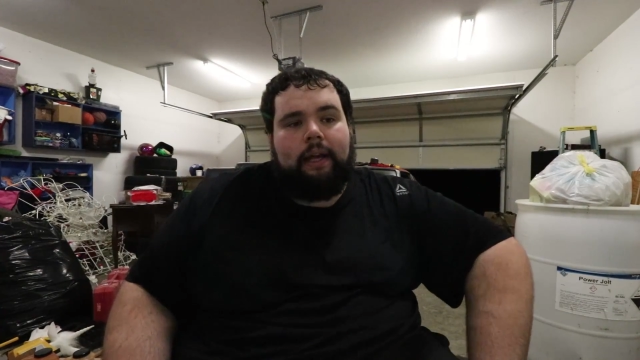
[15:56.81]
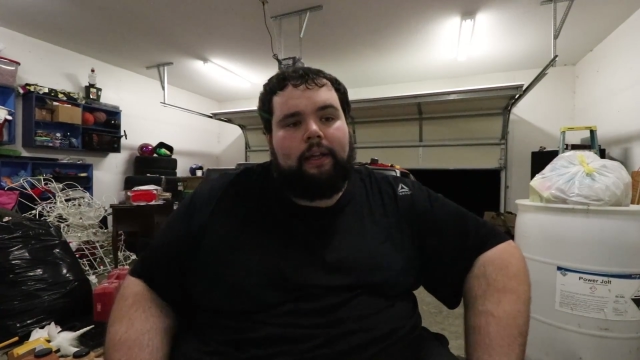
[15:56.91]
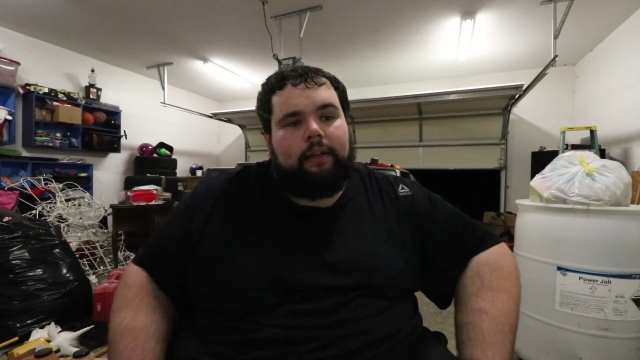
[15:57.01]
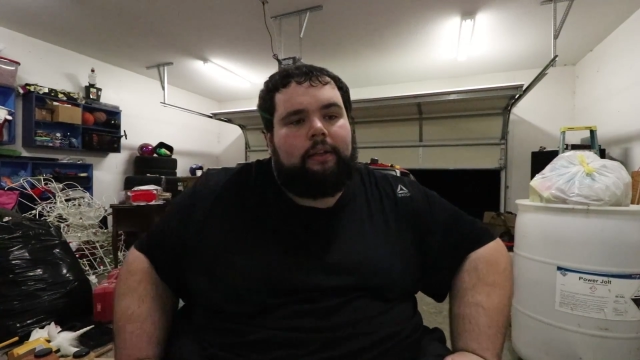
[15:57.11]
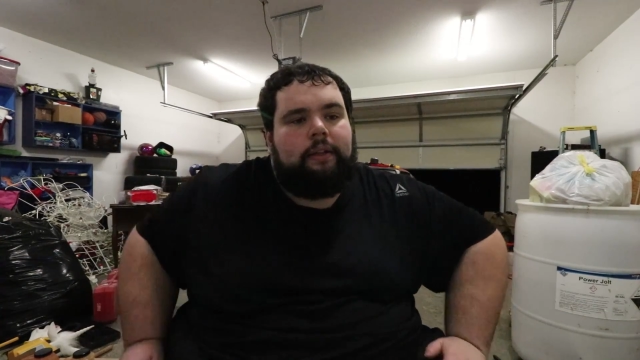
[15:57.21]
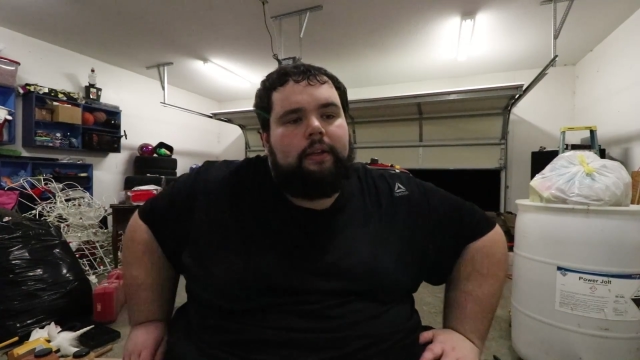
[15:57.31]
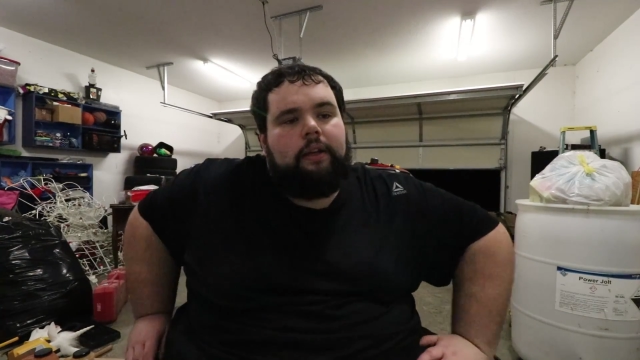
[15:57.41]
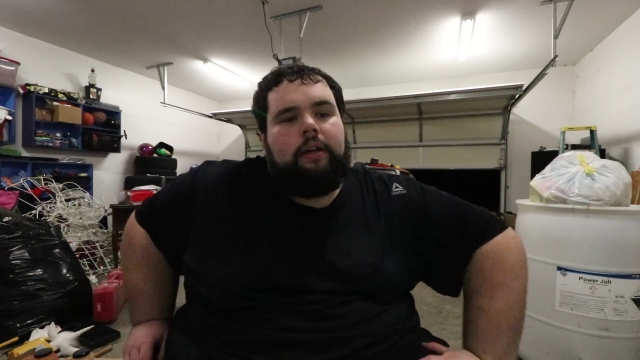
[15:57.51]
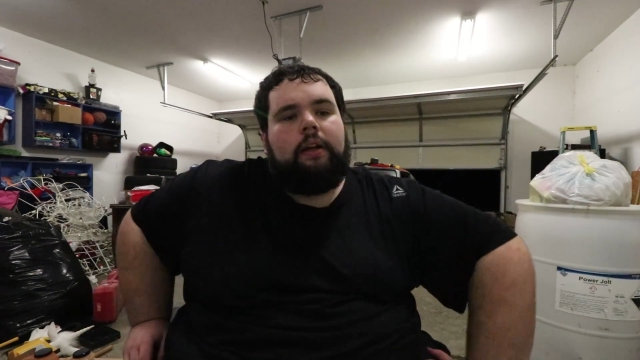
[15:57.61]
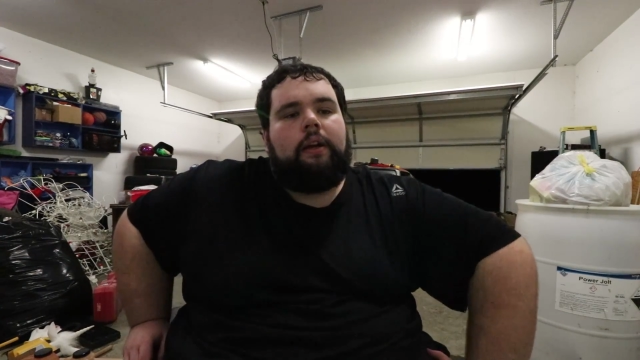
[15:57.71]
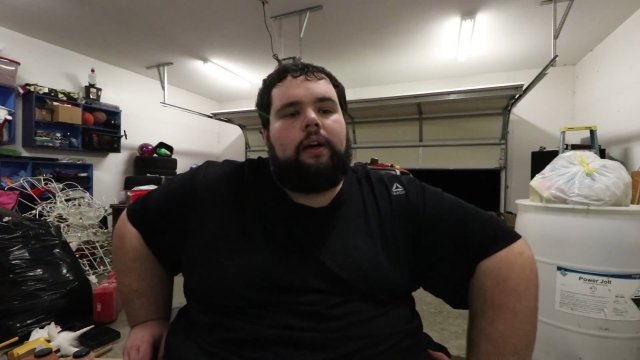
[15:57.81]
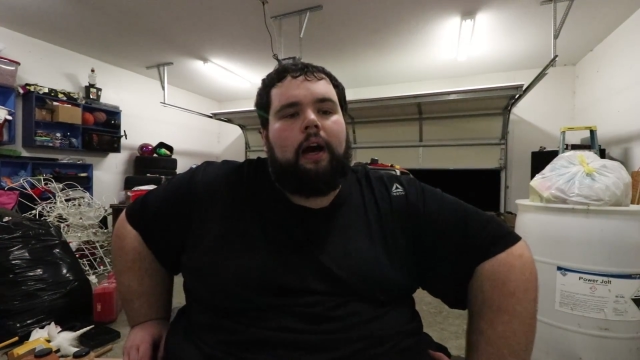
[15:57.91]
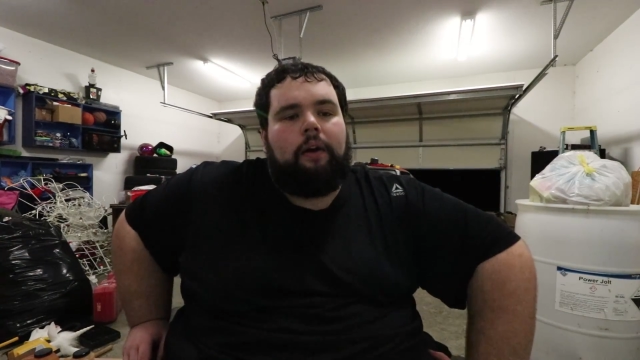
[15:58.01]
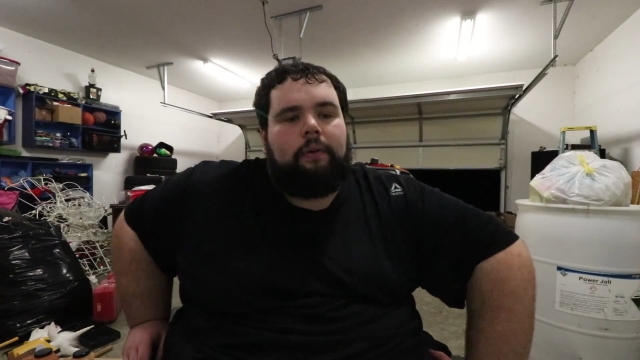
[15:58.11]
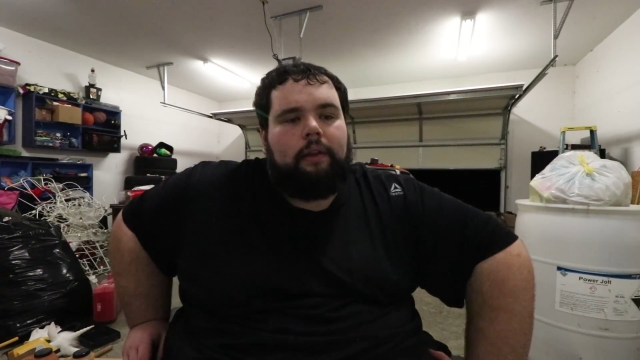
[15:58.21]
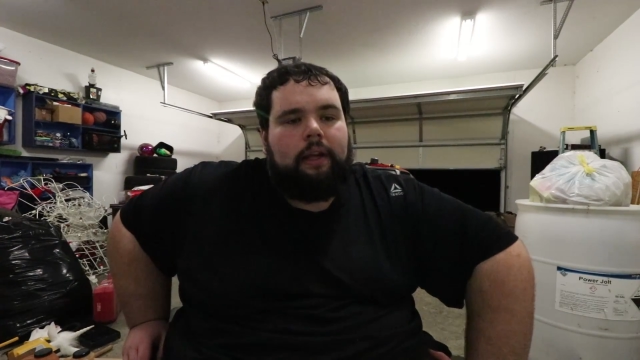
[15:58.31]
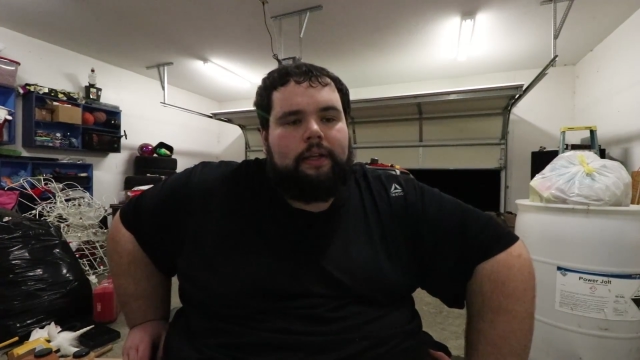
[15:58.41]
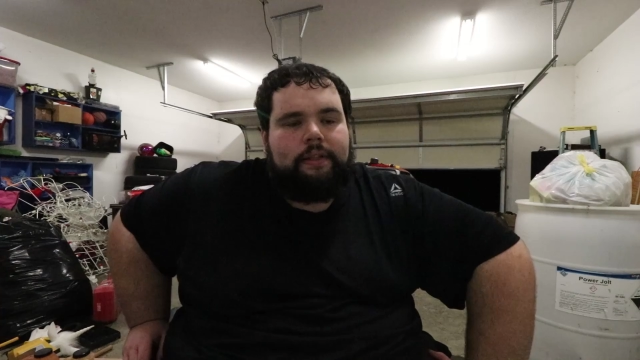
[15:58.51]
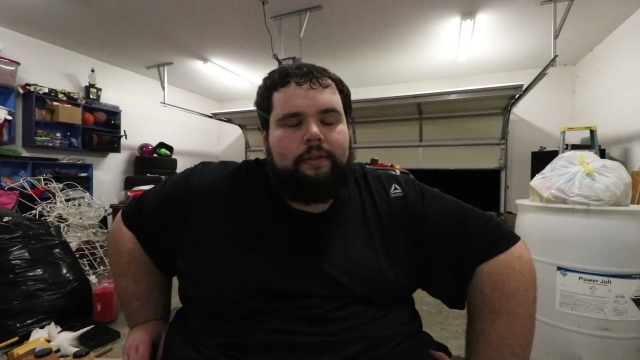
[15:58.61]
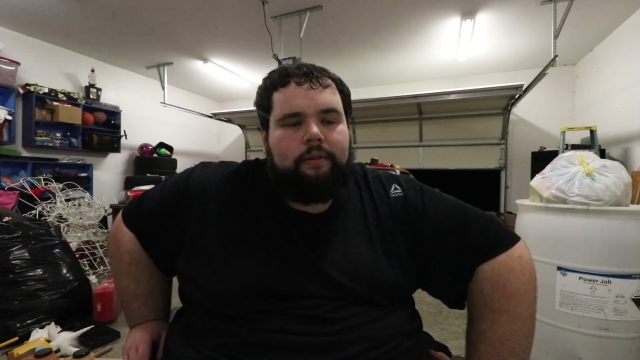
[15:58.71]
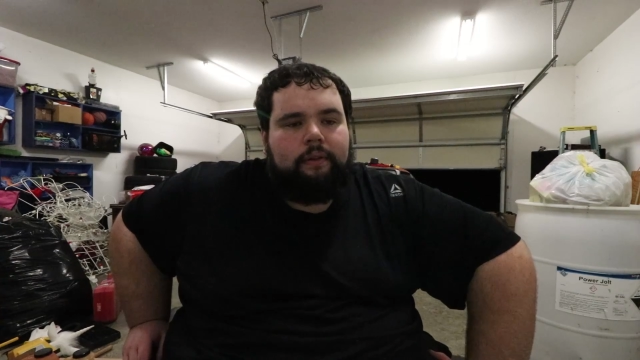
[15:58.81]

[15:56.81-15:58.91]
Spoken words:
and I realized